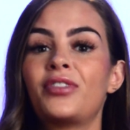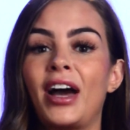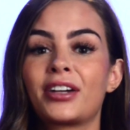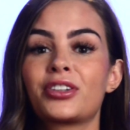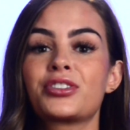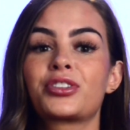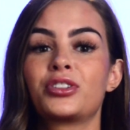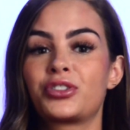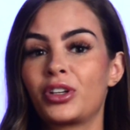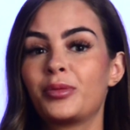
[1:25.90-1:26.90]
factors
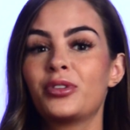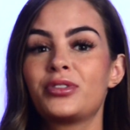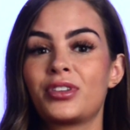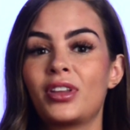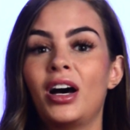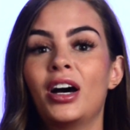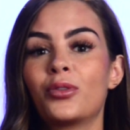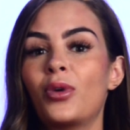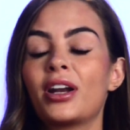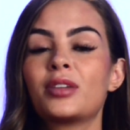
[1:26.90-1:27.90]
contribute to the
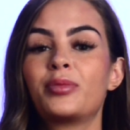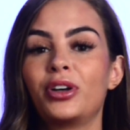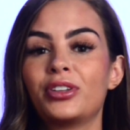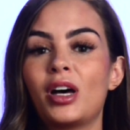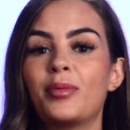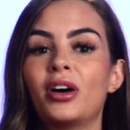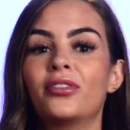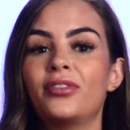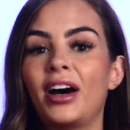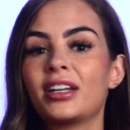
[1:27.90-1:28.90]
unwanted buildup
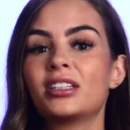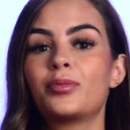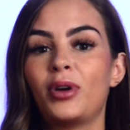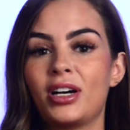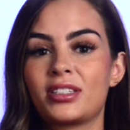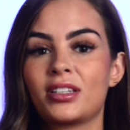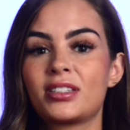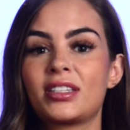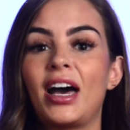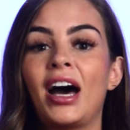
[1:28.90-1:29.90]
of fatty
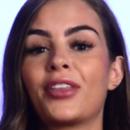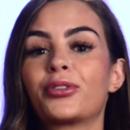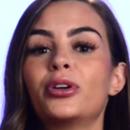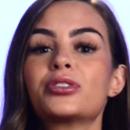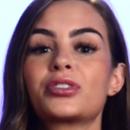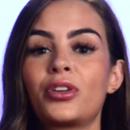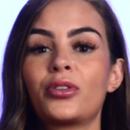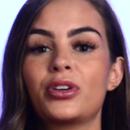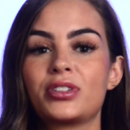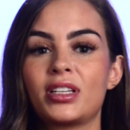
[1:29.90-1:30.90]
deposits,
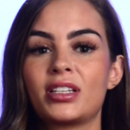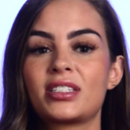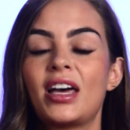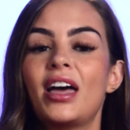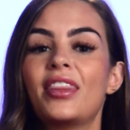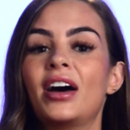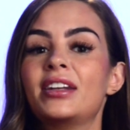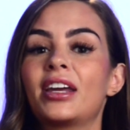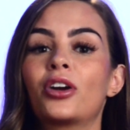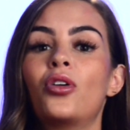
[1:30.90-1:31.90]
atherosclerosis, that
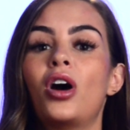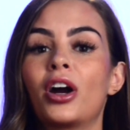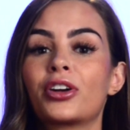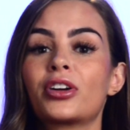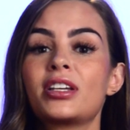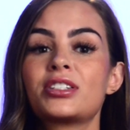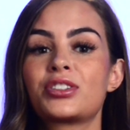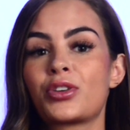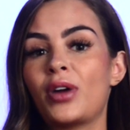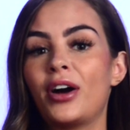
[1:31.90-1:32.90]
narrow arteries
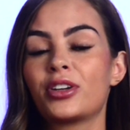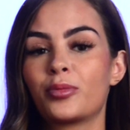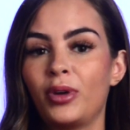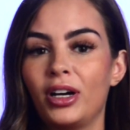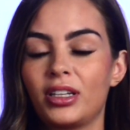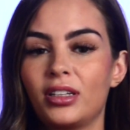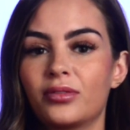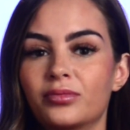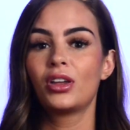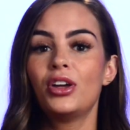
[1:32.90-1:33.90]
throughout your body.
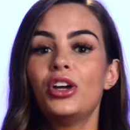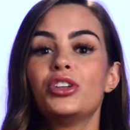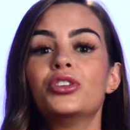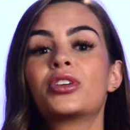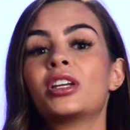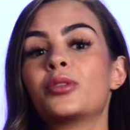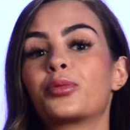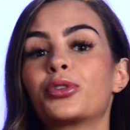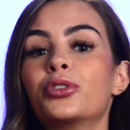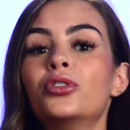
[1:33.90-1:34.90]
You can
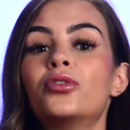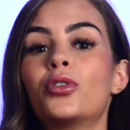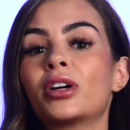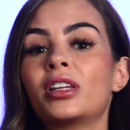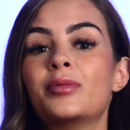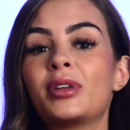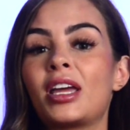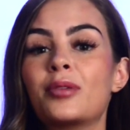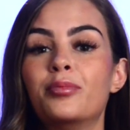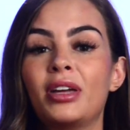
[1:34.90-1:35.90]
improve or
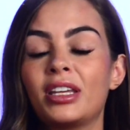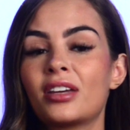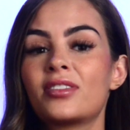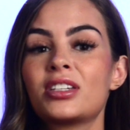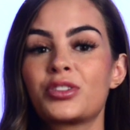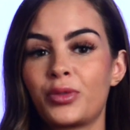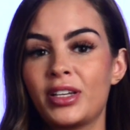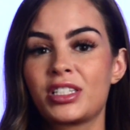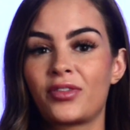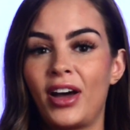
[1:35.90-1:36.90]
eliminate many of these
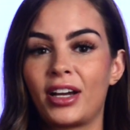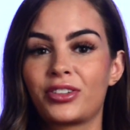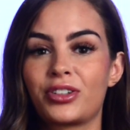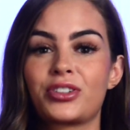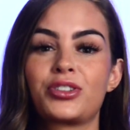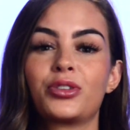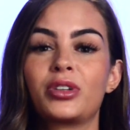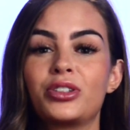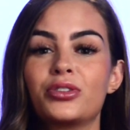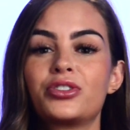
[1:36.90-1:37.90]
risk factors to
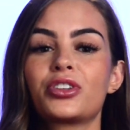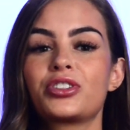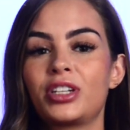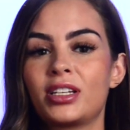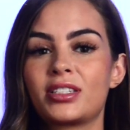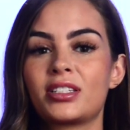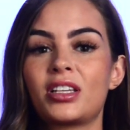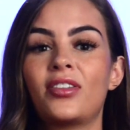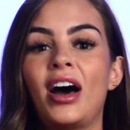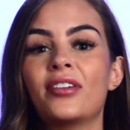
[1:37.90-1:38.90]
reduce your chances
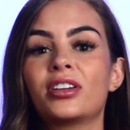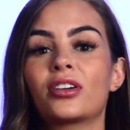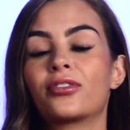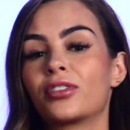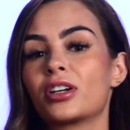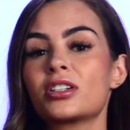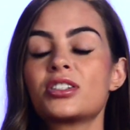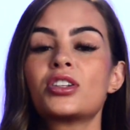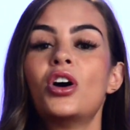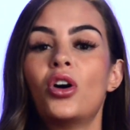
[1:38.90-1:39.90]
of having a
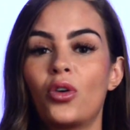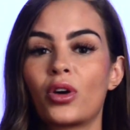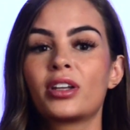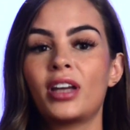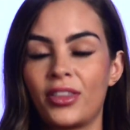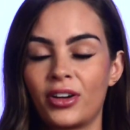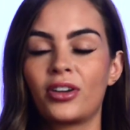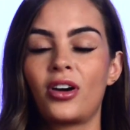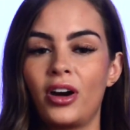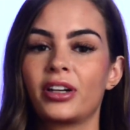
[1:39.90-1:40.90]
first or
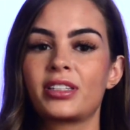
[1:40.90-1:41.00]
another heart